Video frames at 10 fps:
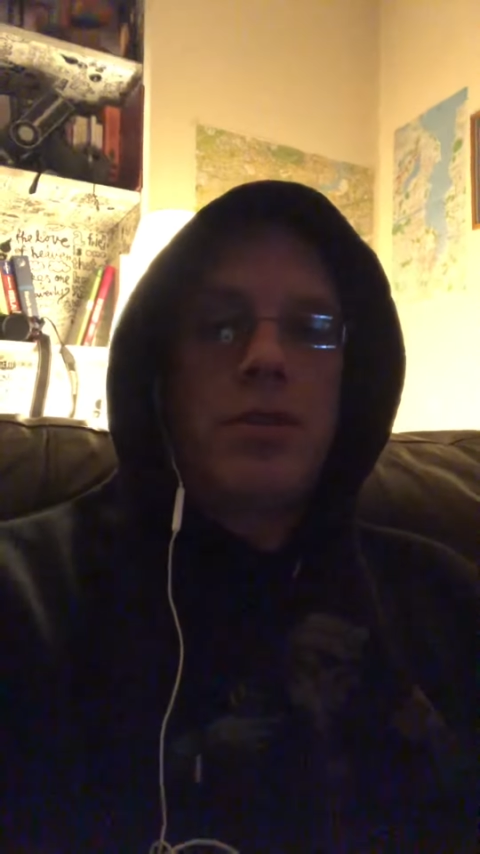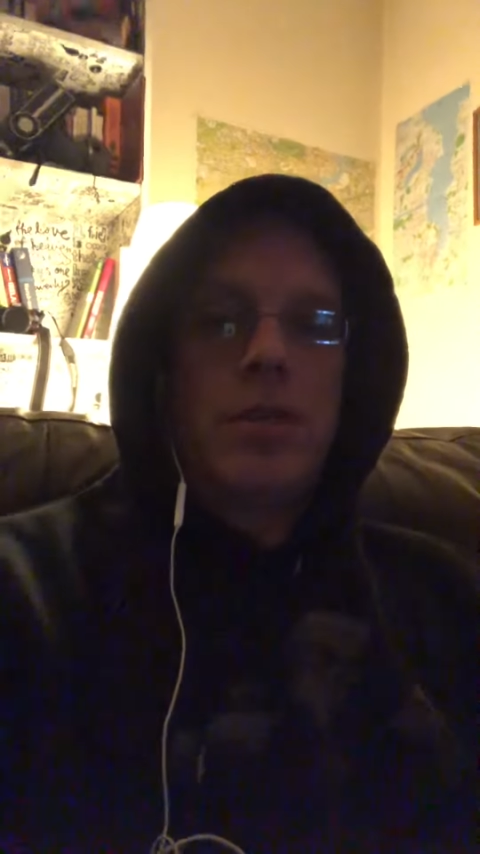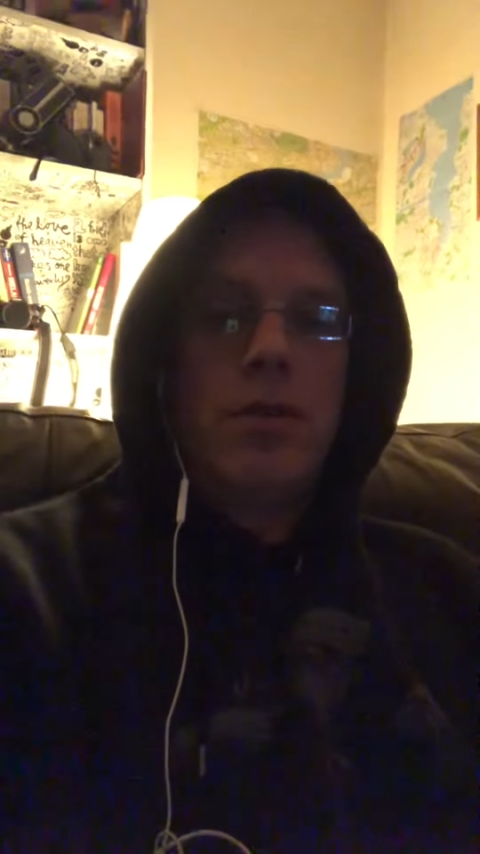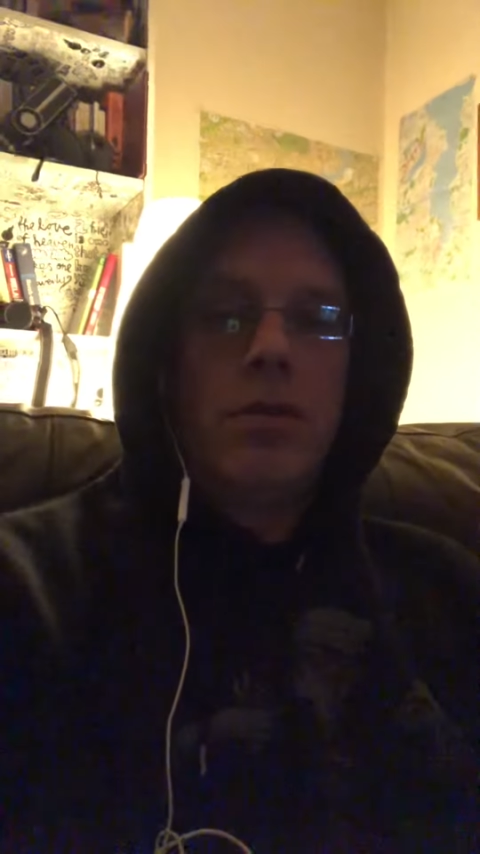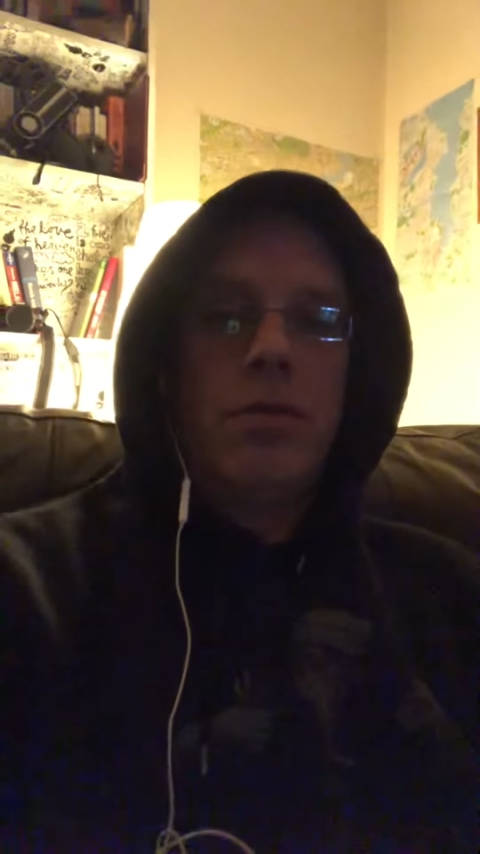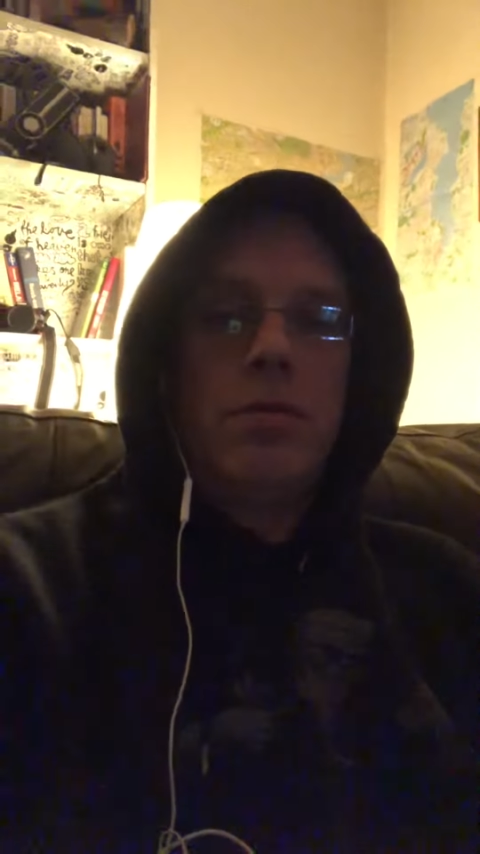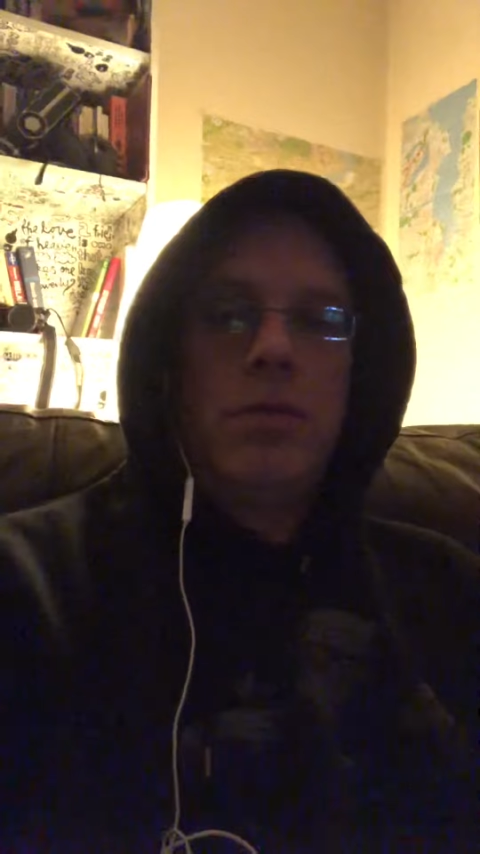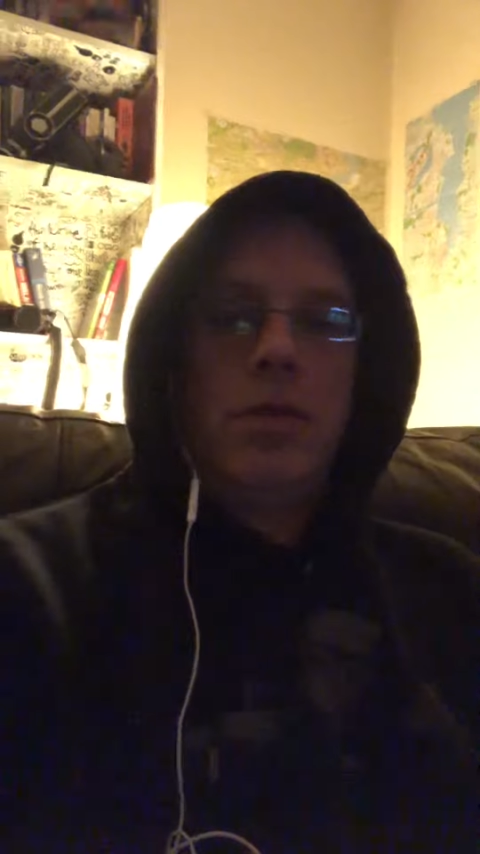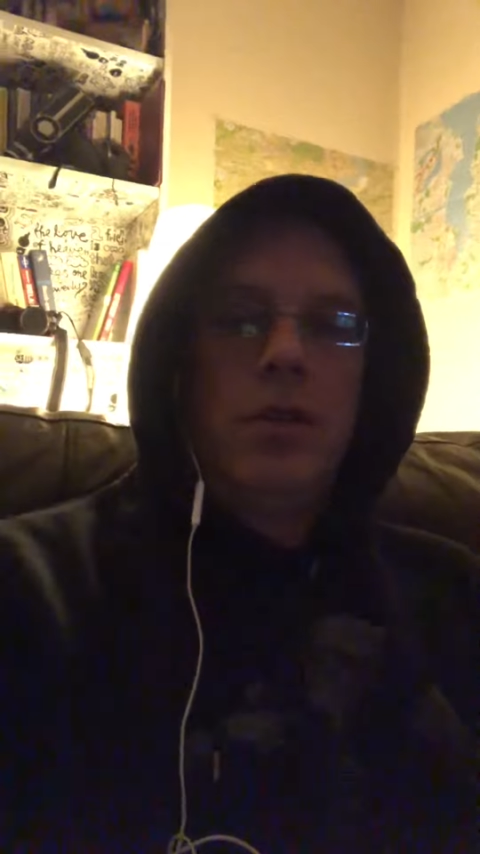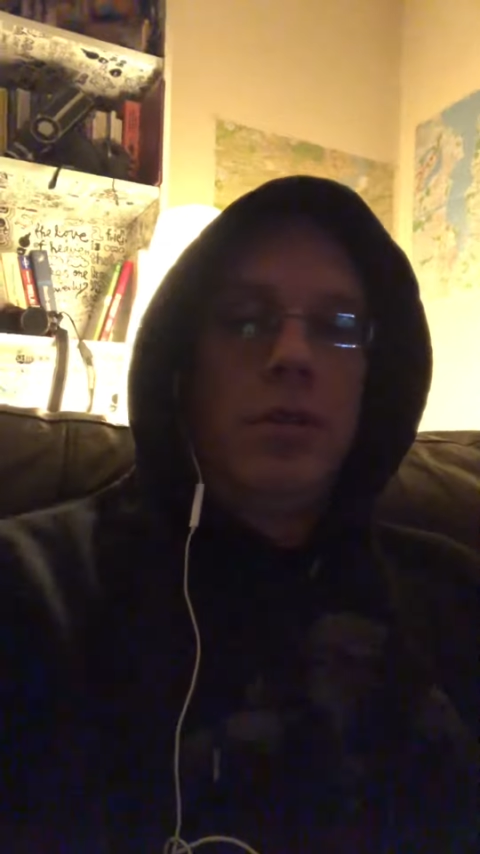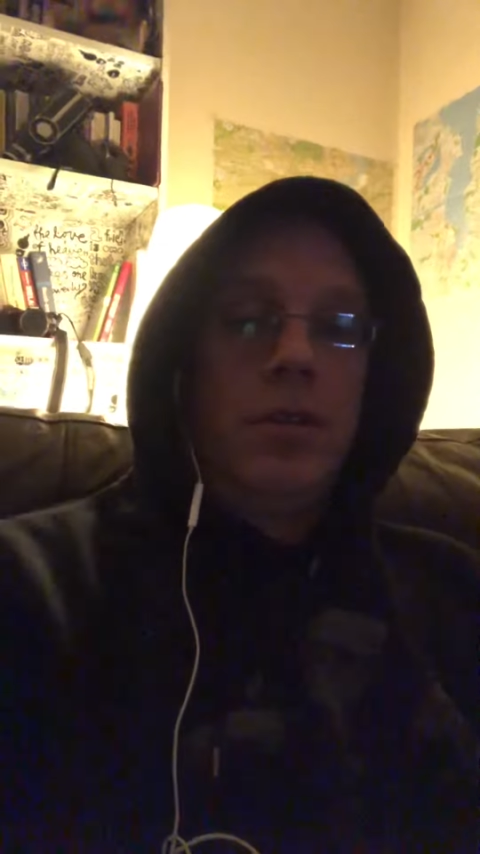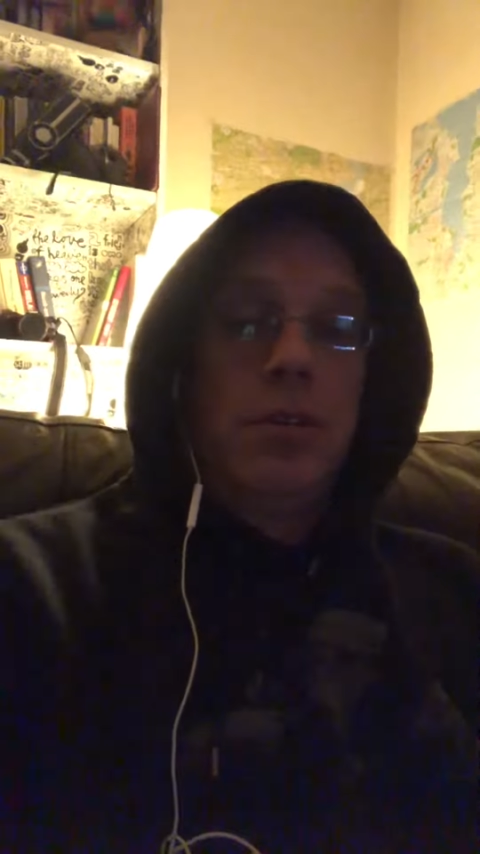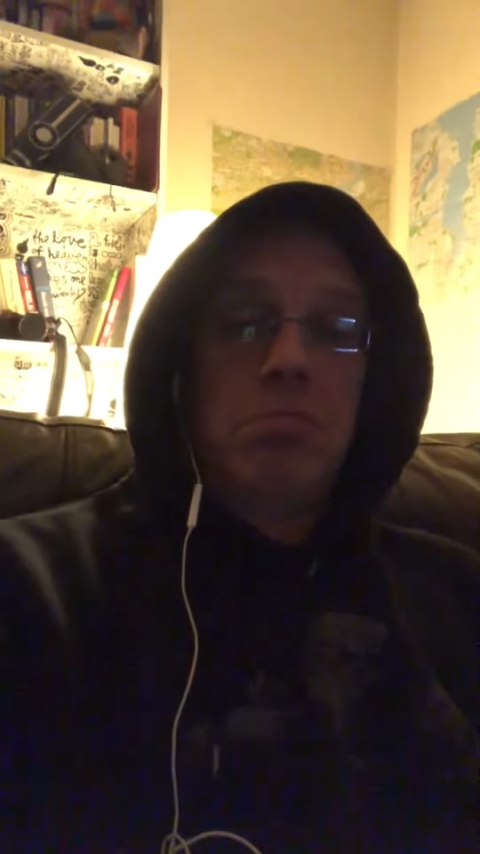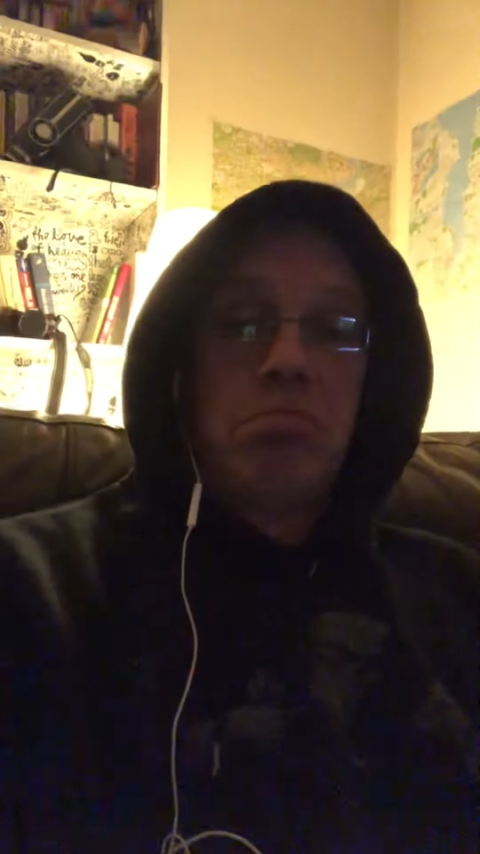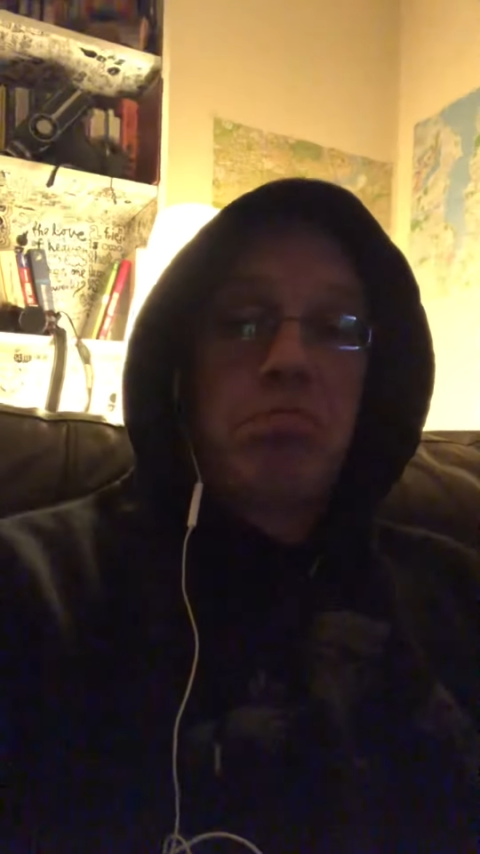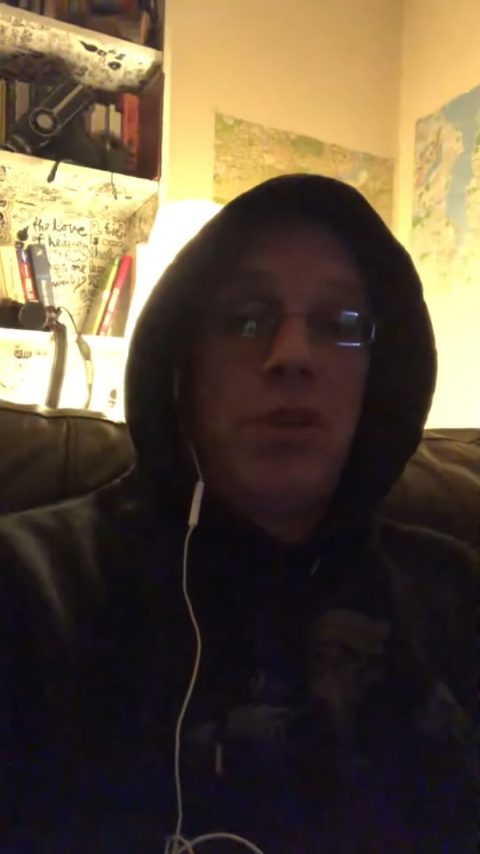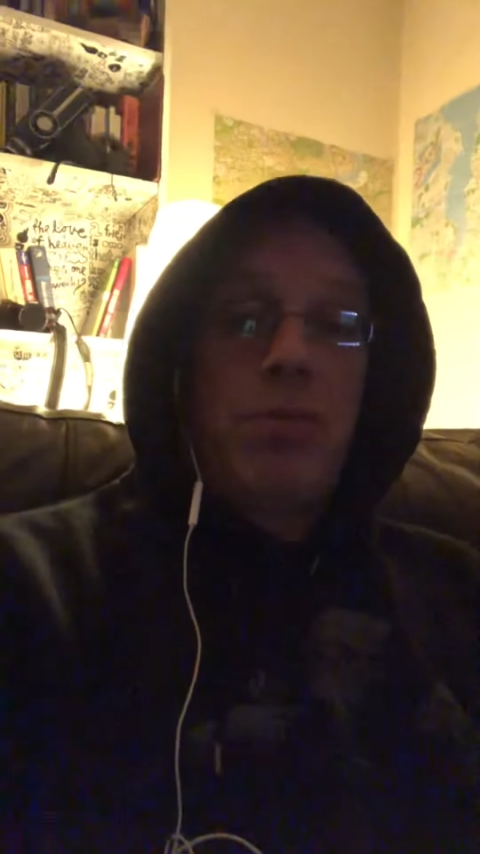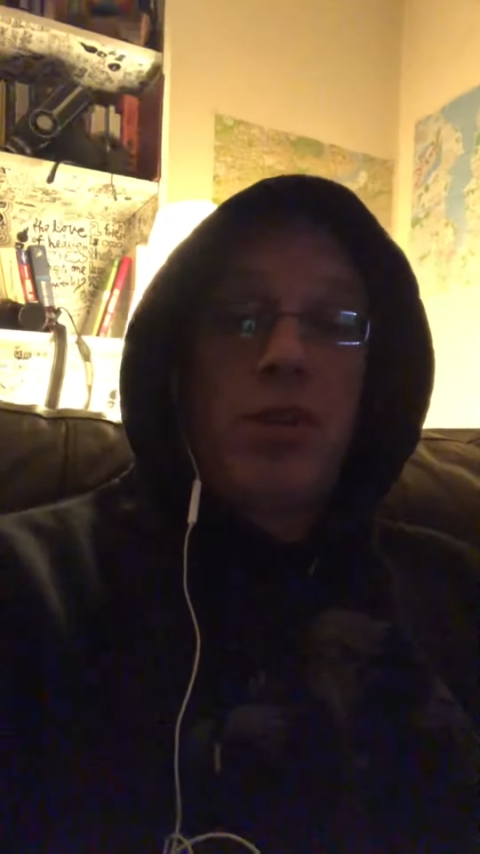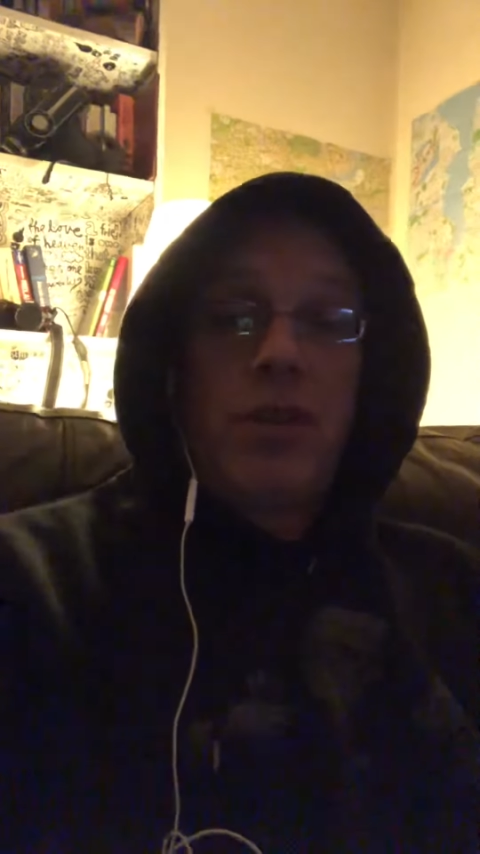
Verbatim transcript: So people